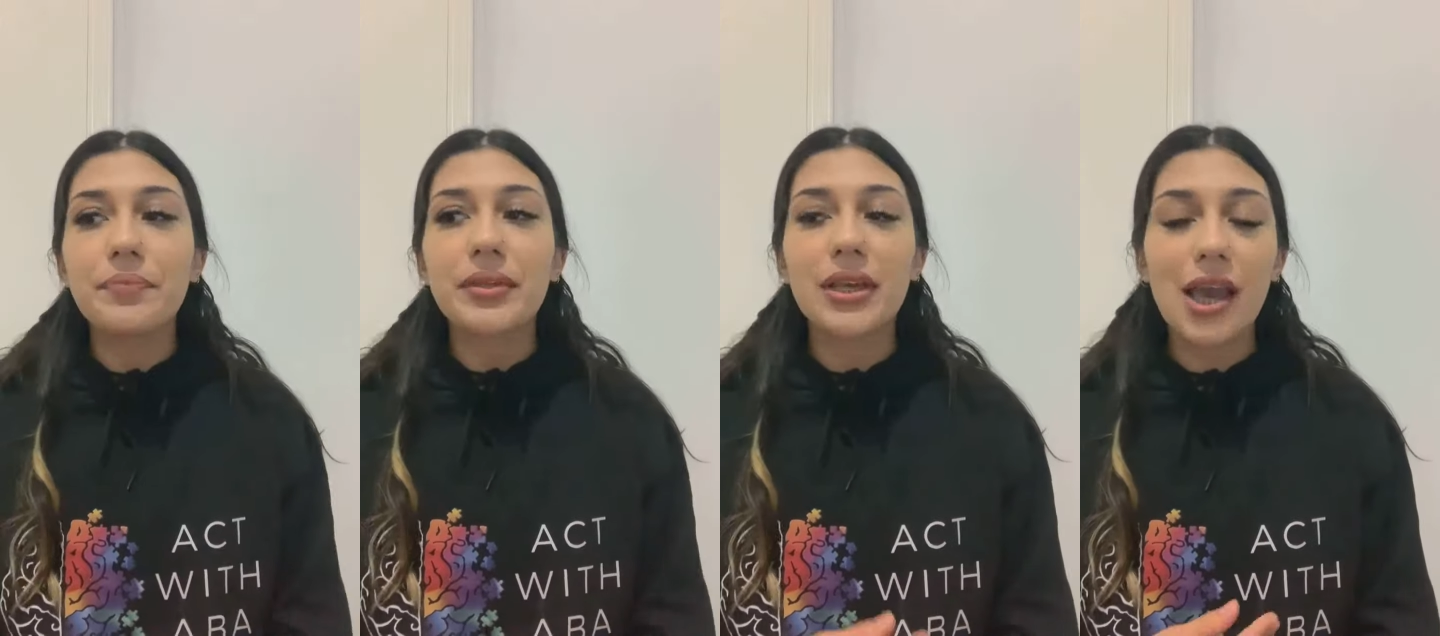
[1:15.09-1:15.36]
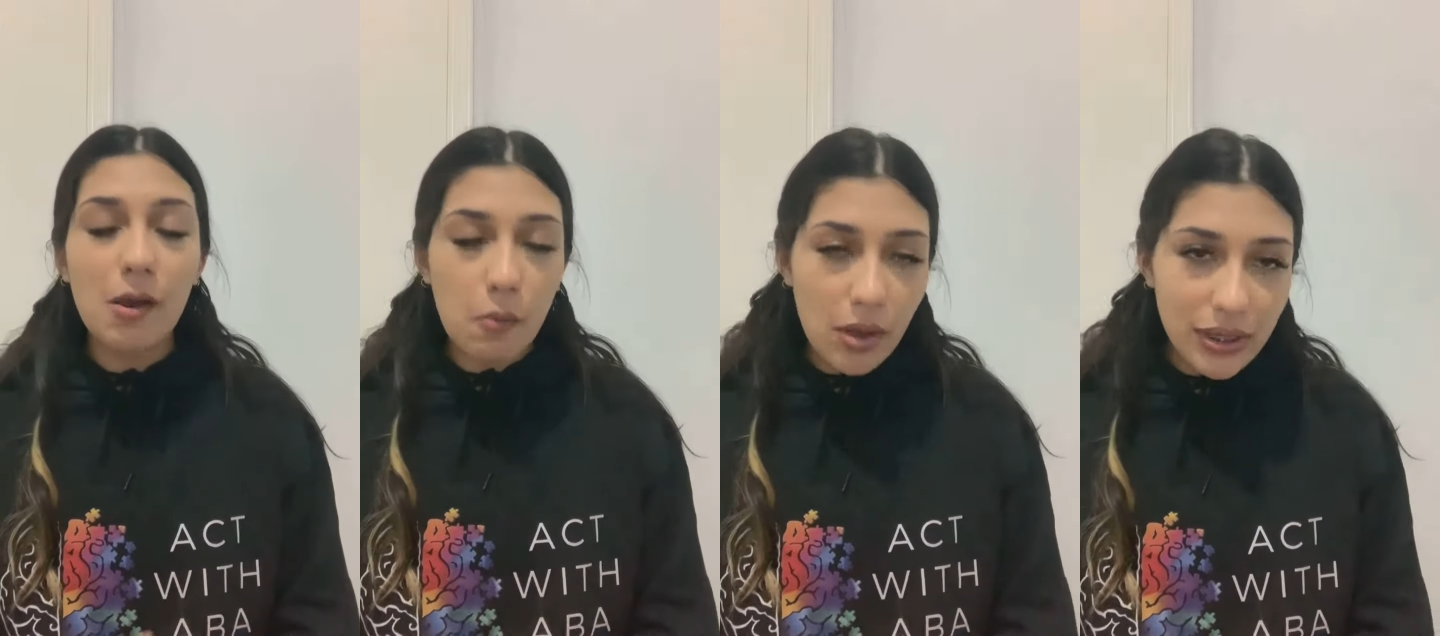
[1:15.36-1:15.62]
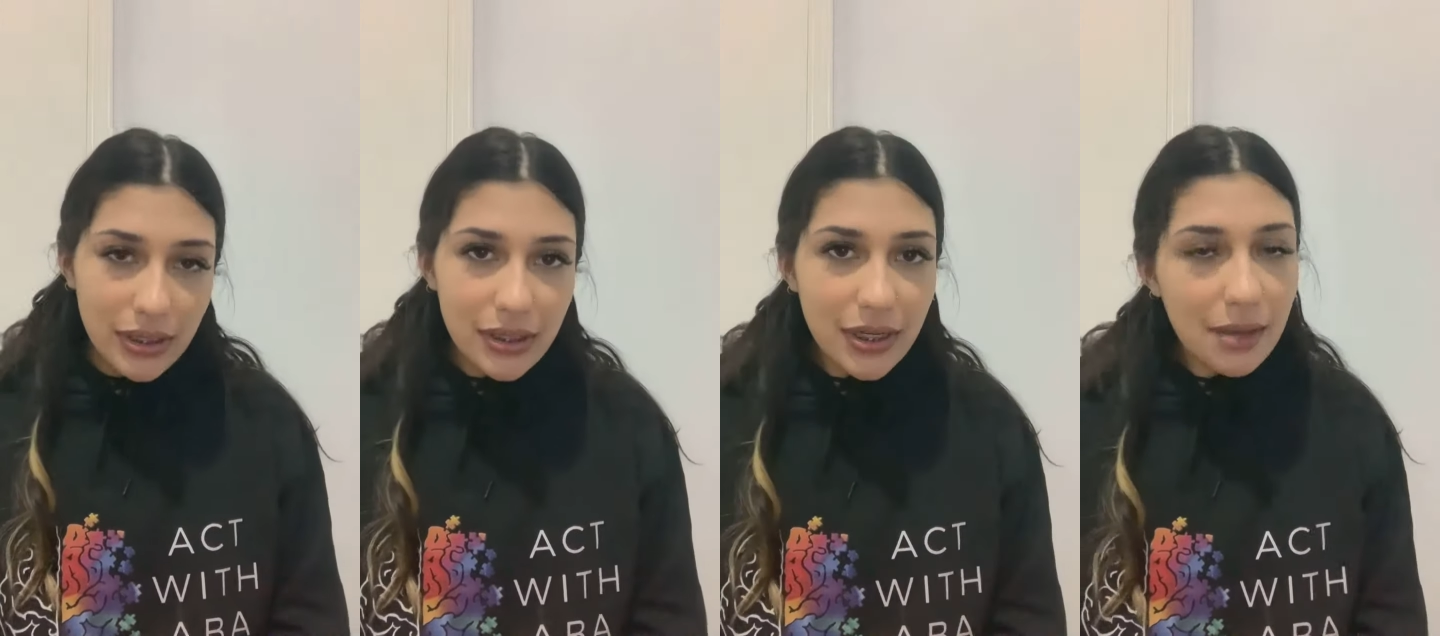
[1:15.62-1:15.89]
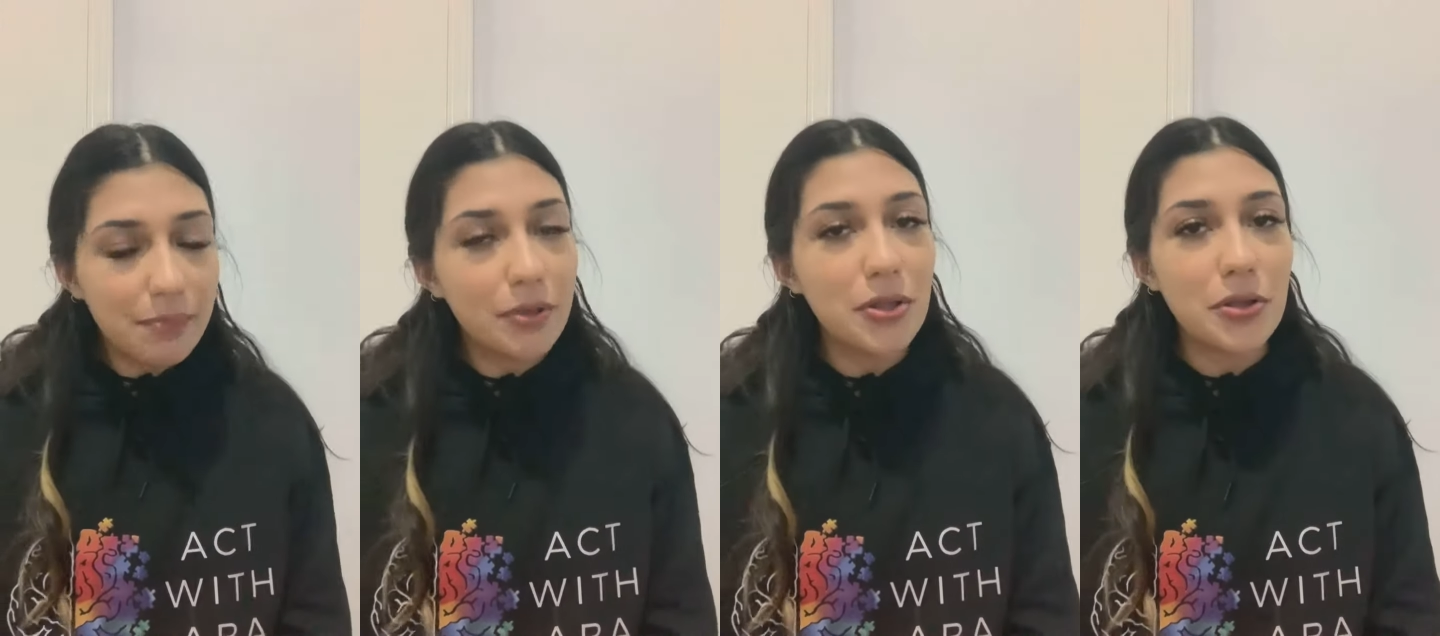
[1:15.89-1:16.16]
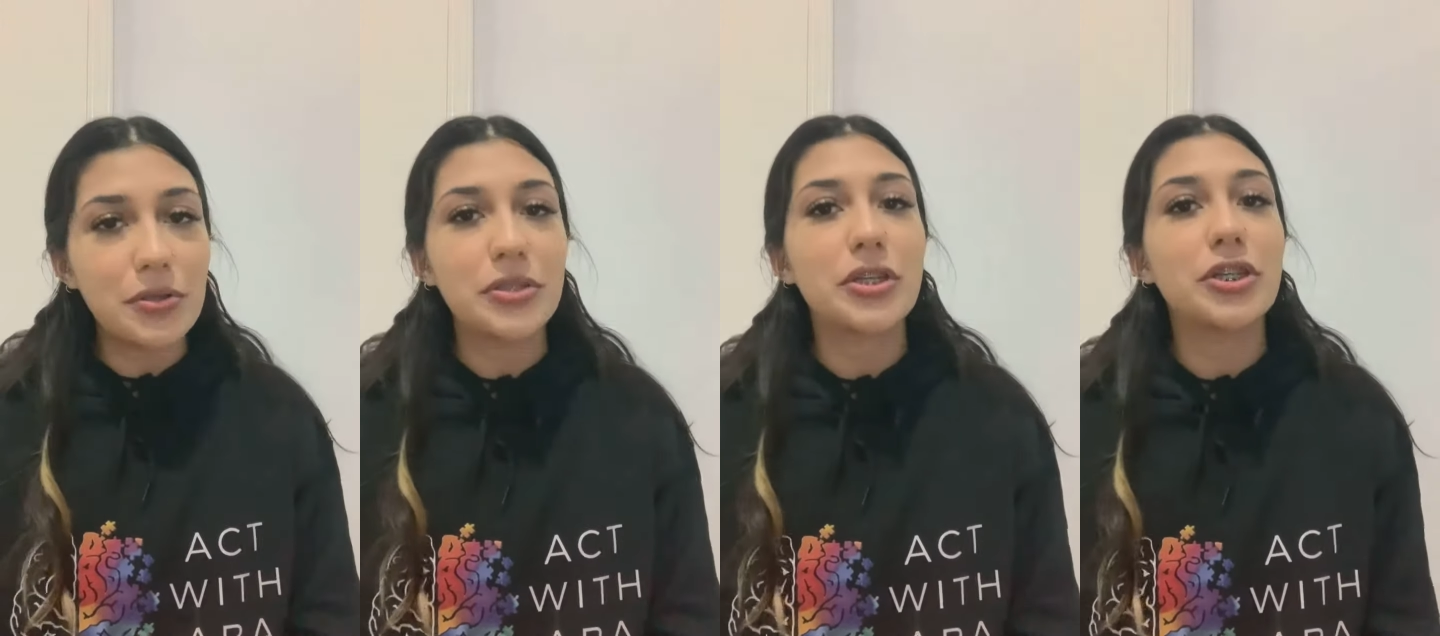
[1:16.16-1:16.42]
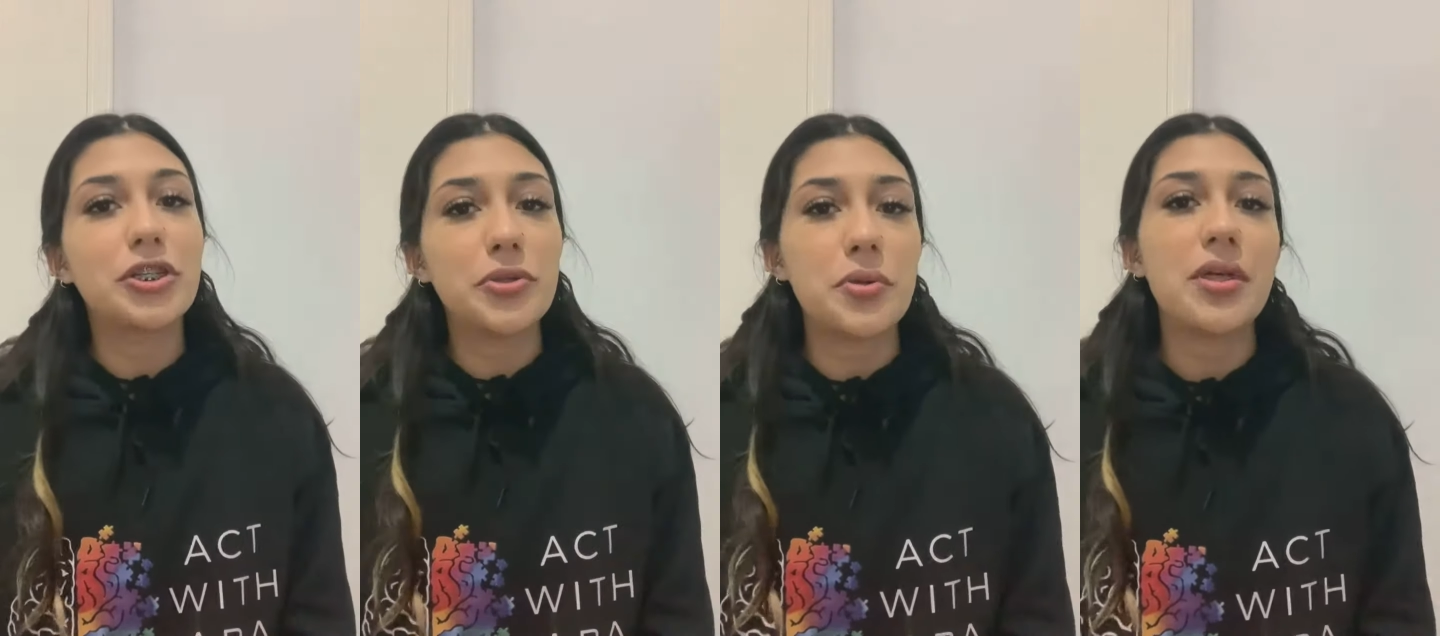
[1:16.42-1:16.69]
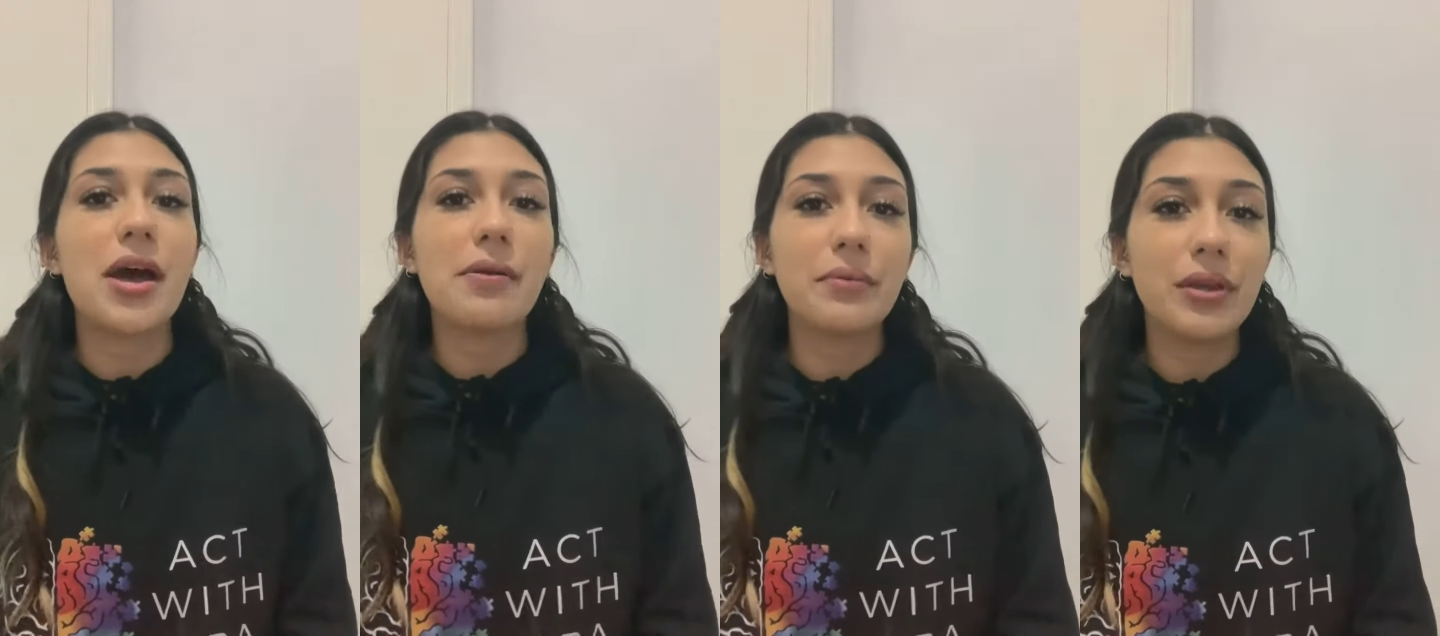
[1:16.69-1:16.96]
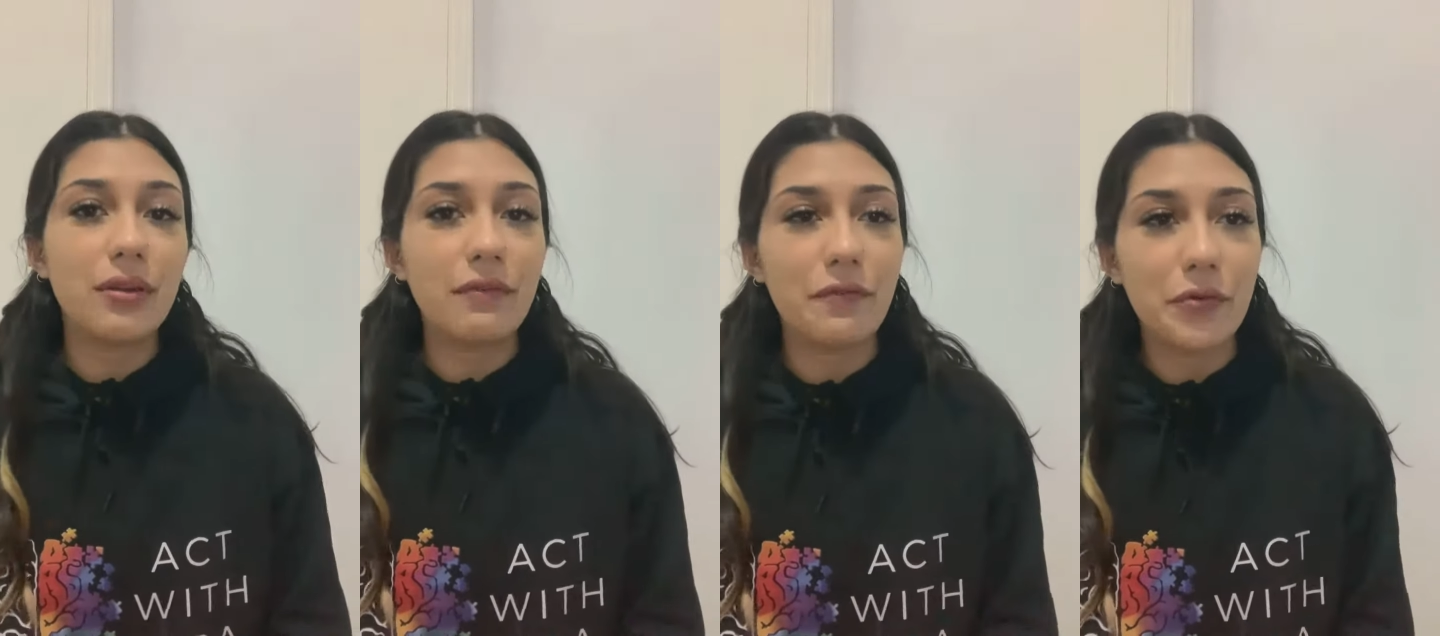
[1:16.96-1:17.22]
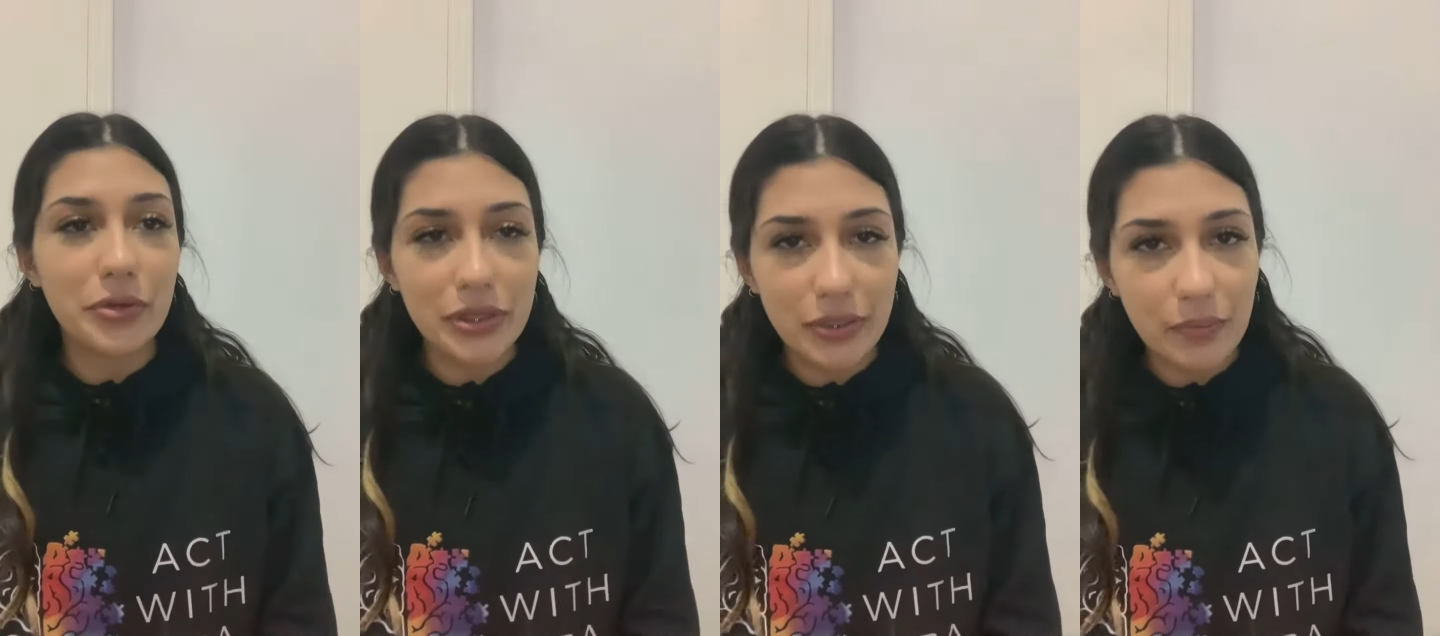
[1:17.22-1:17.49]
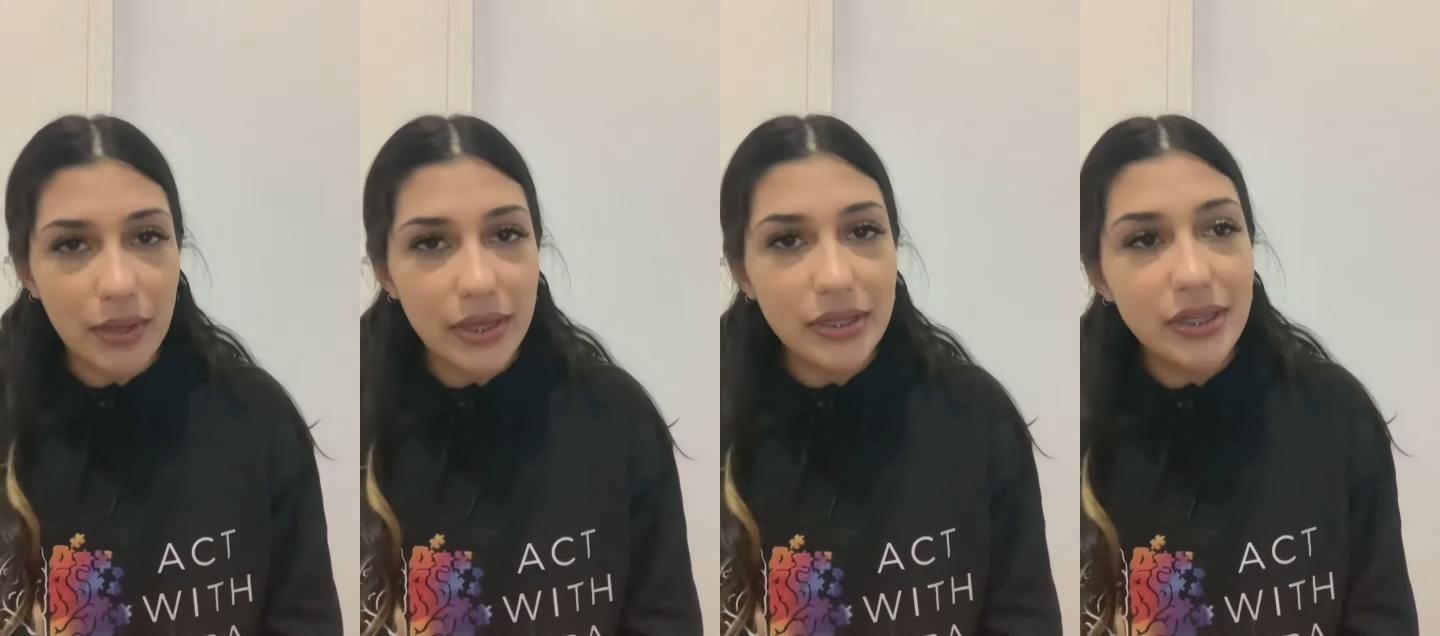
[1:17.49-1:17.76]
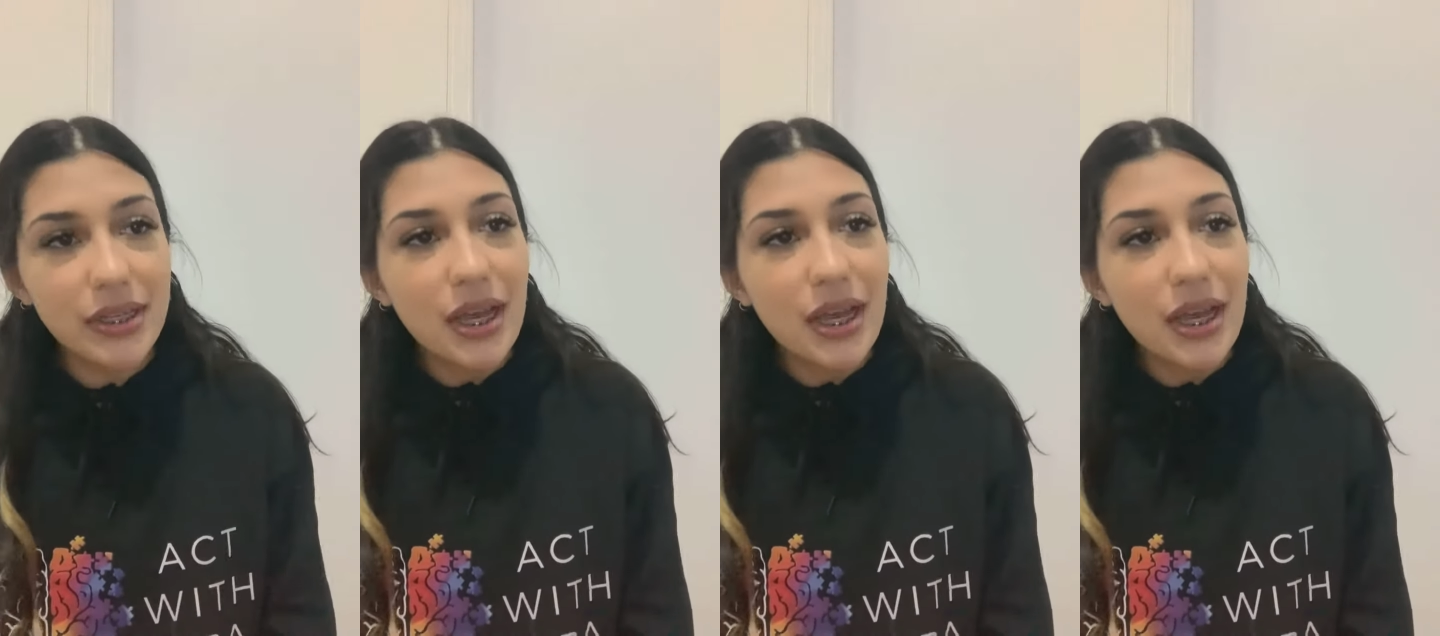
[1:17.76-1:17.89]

get one step closer to that reinforcement.